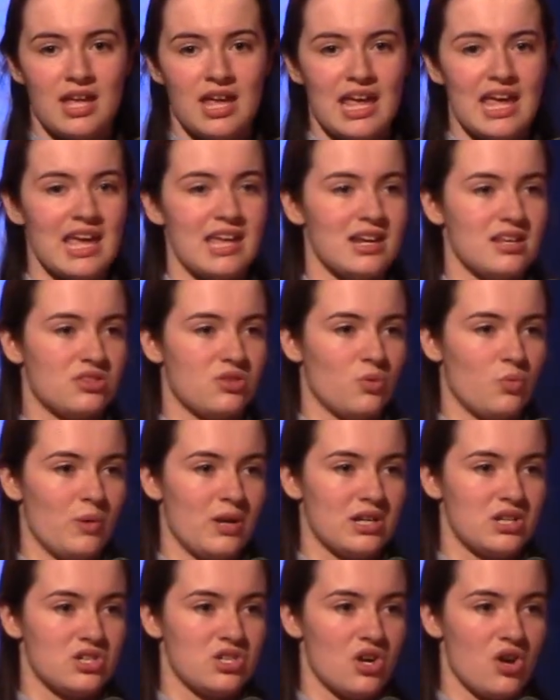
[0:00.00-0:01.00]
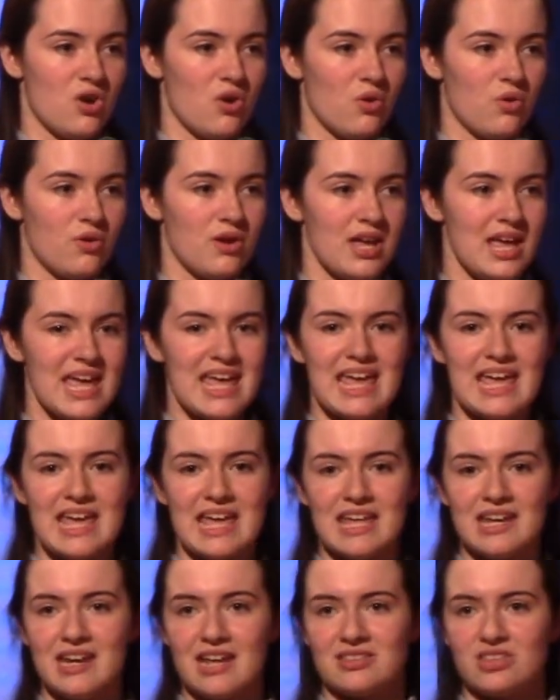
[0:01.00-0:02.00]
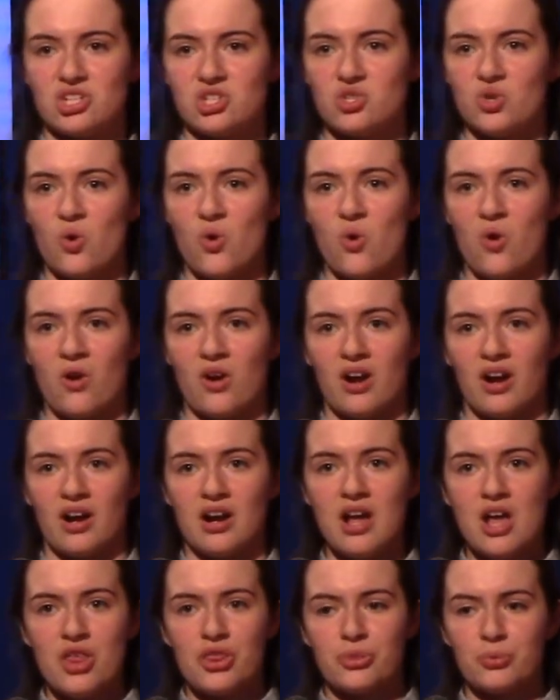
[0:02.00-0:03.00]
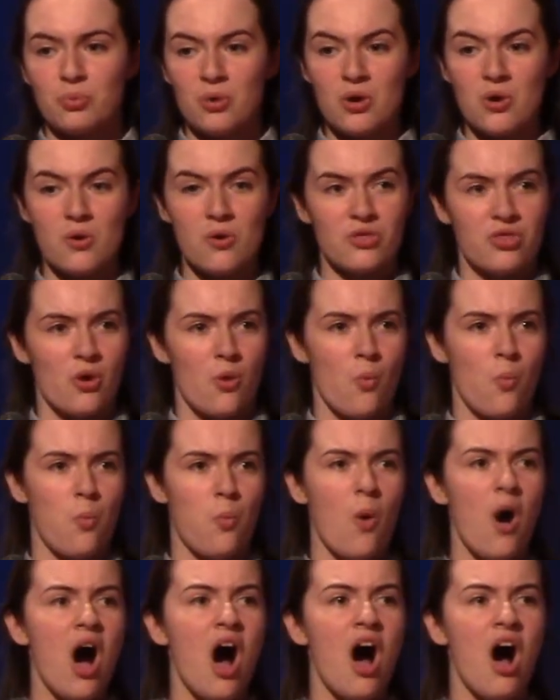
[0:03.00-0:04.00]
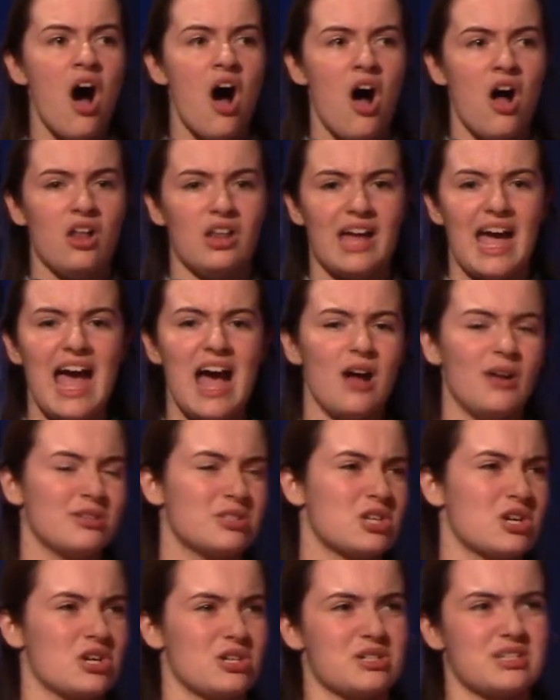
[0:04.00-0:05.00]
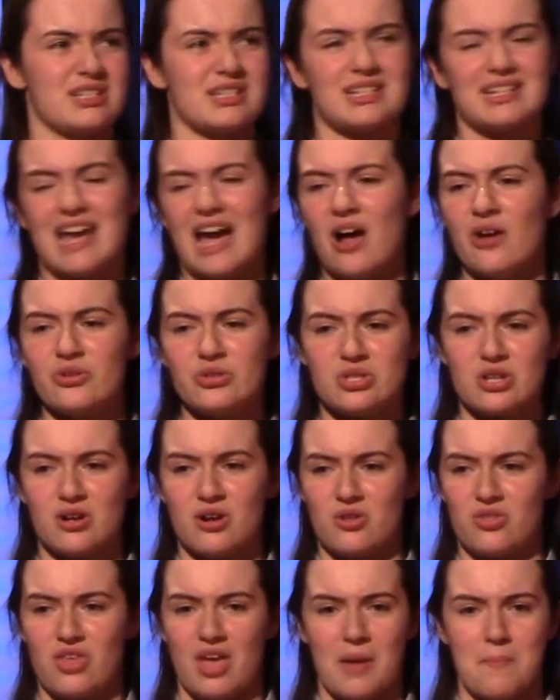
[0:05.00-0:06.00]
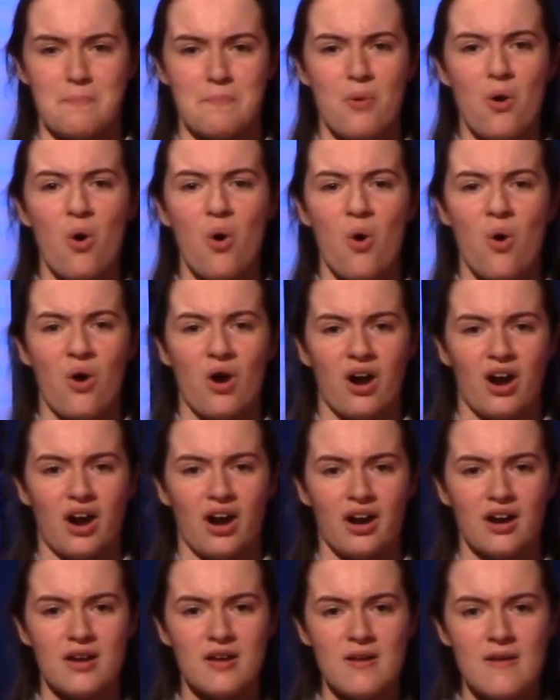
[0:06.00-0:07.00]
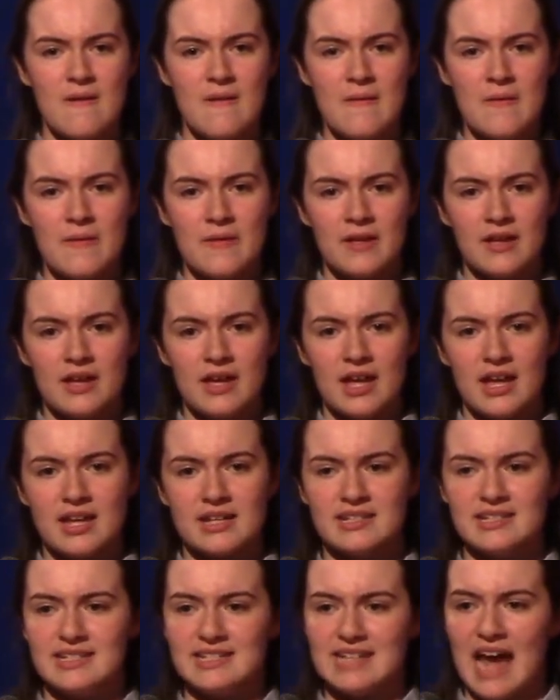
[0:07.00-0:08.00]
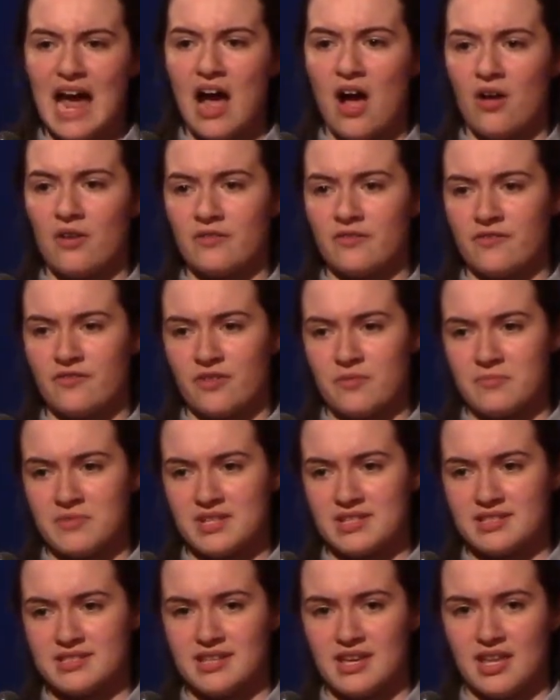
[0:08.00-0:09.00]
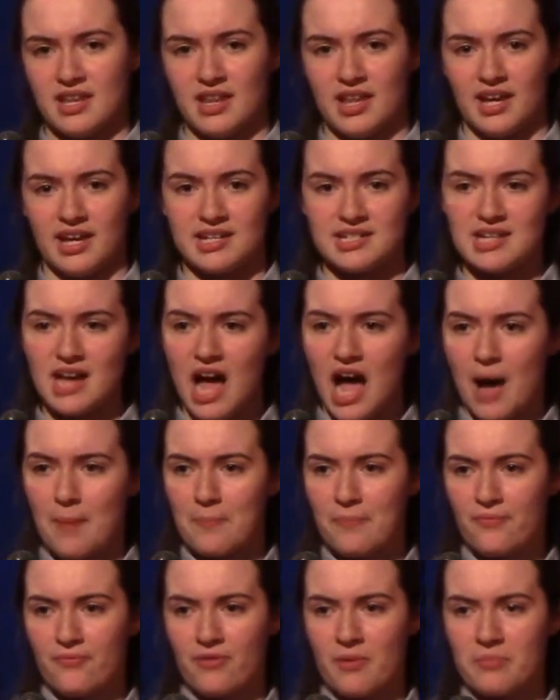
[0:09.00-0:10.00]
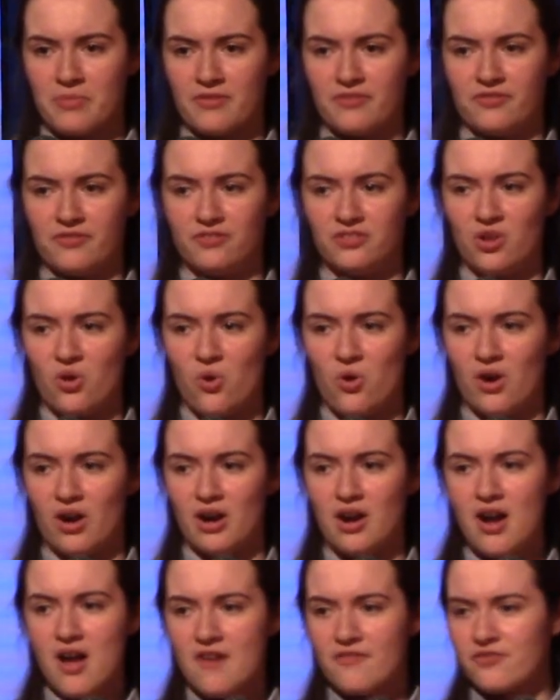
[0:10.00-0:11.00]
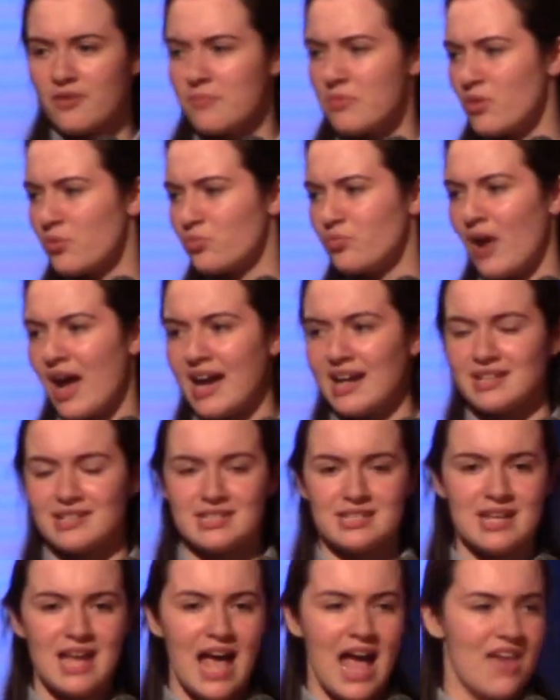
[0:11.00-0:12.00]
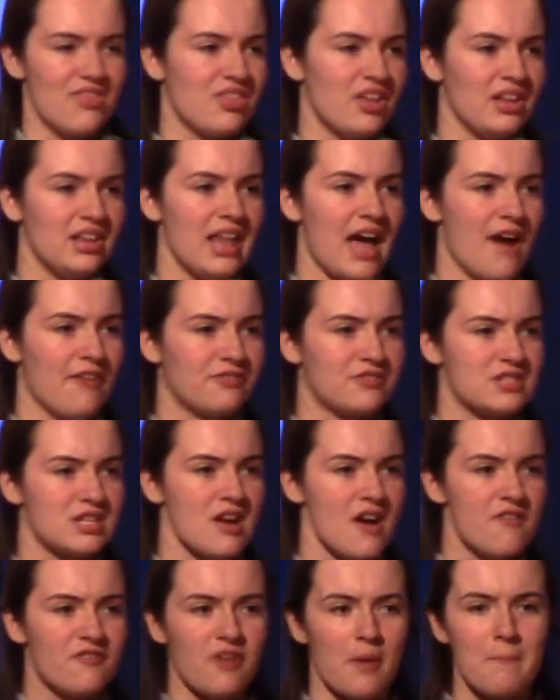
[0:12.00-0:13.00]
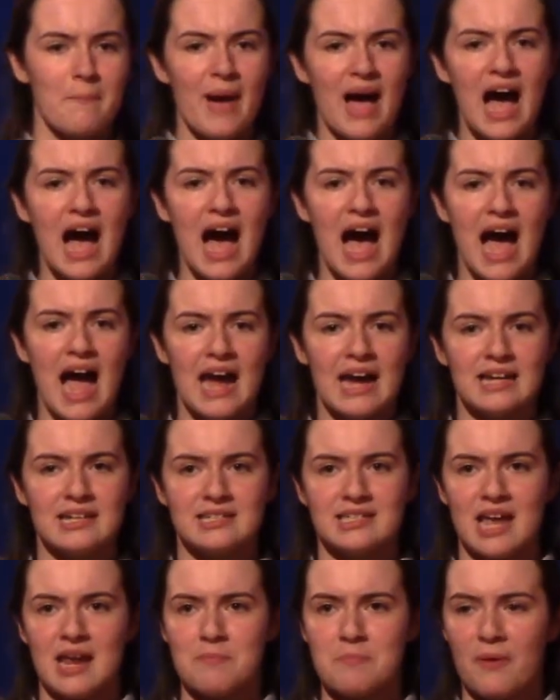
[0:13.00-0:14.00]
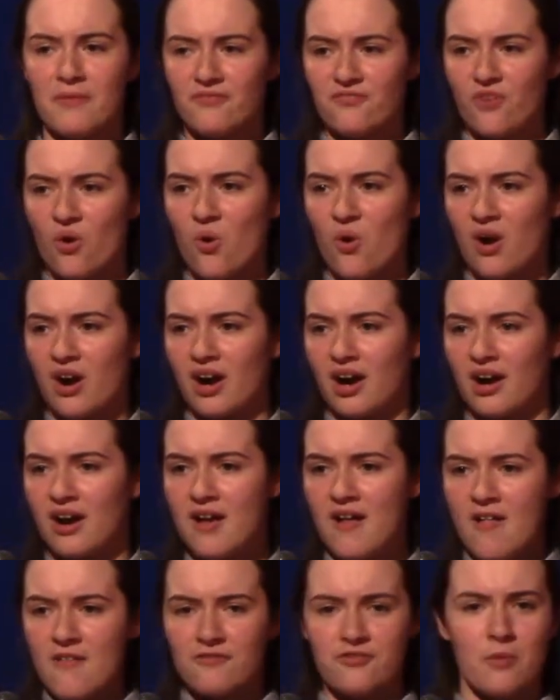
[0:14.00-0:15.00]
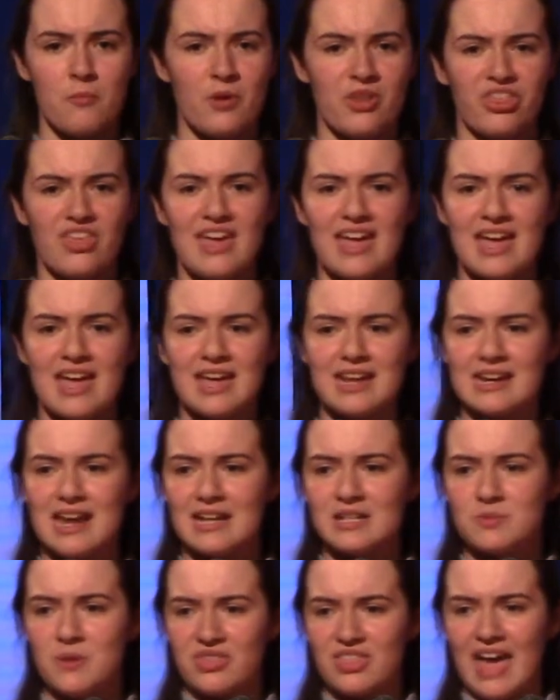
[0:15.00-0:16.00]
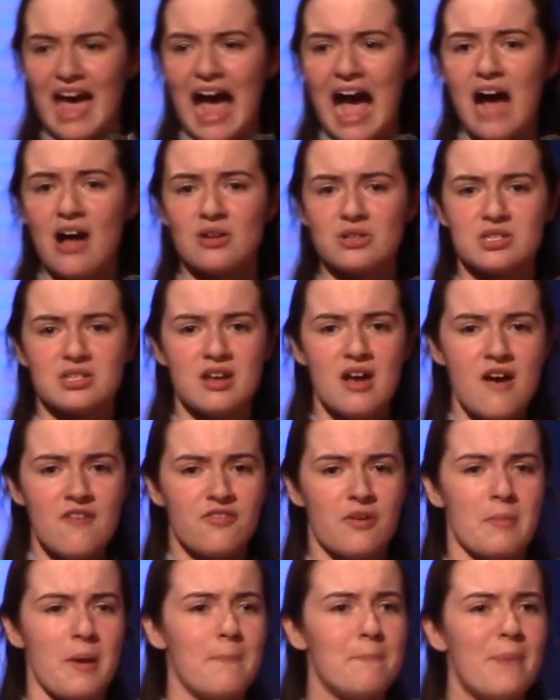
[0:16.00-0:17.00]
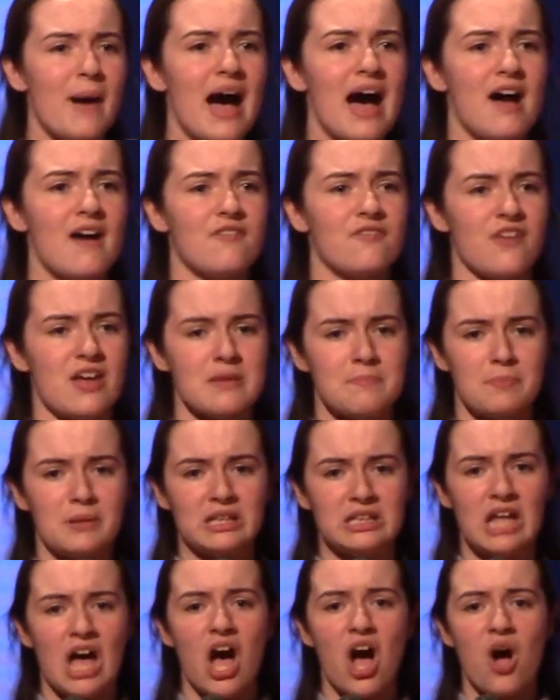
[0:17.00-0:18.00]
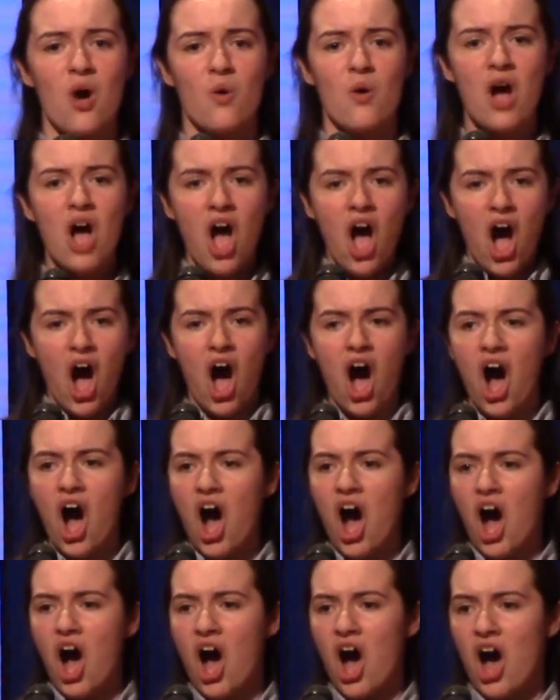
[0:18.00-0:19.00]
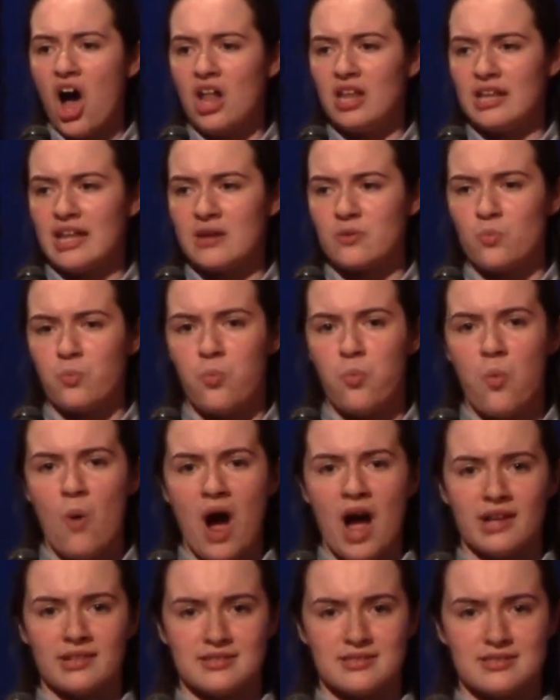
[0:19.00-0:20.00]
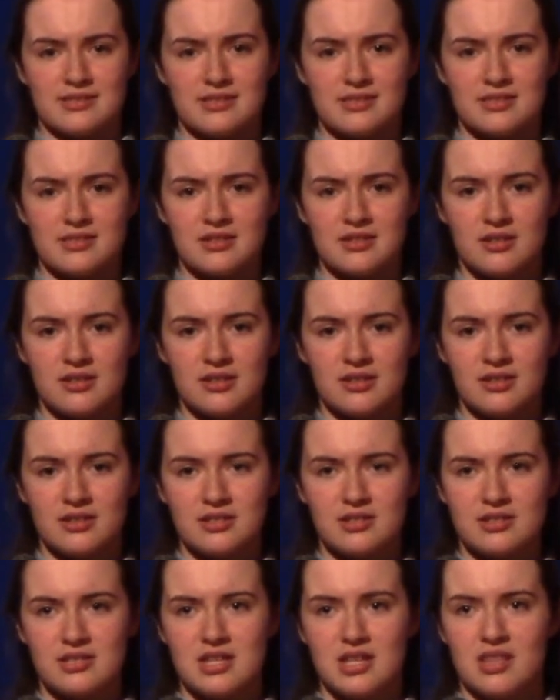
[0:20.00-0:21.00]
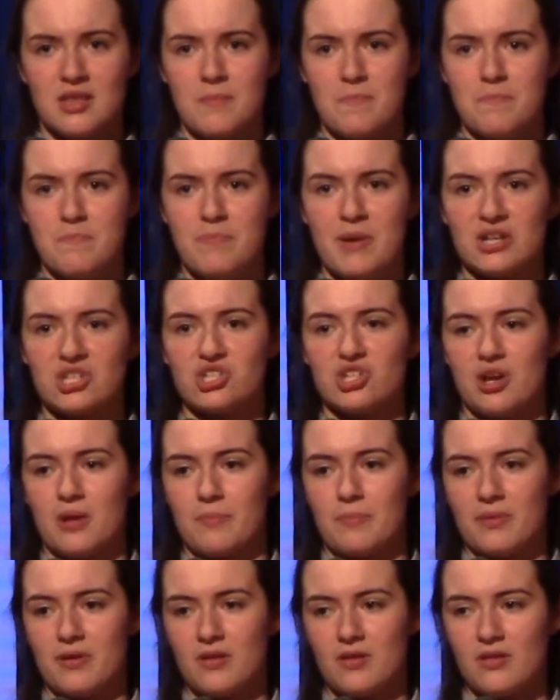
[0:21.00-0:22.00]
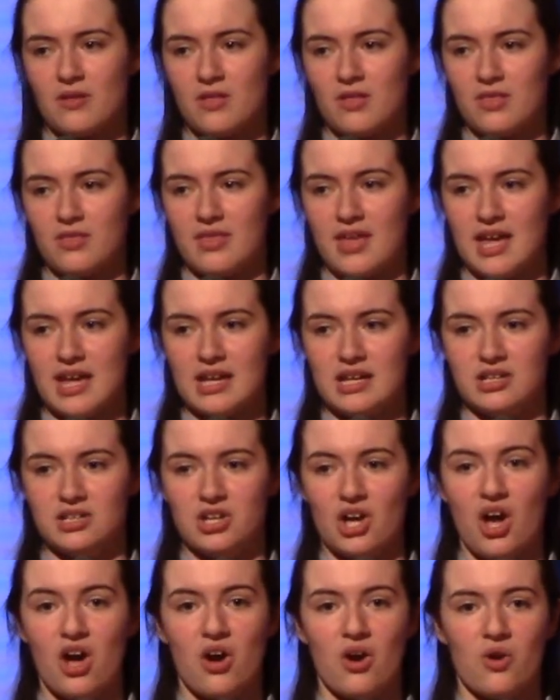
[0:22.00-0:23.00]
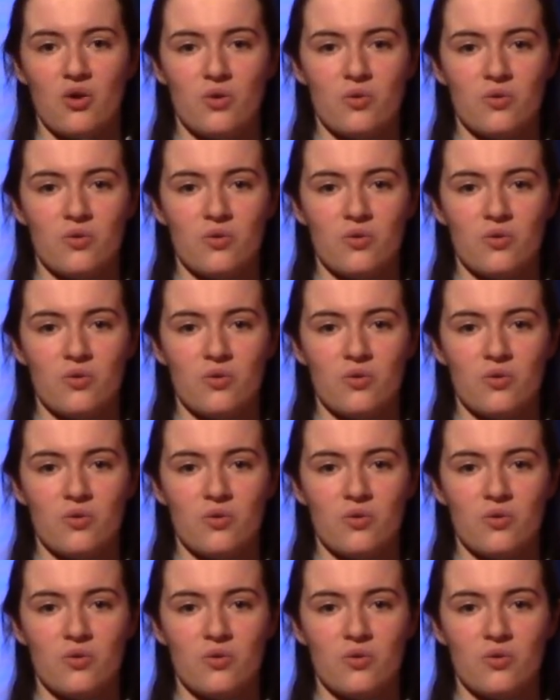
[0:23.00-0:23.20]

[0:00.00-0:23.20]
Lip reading: In at the window, in at the door, through the wall, helter-skelter they pour, and down from the ceiling, and up from the floor, from the right and the left, from behind and before, from within and without, from above and below, all at once, to the bishop they go.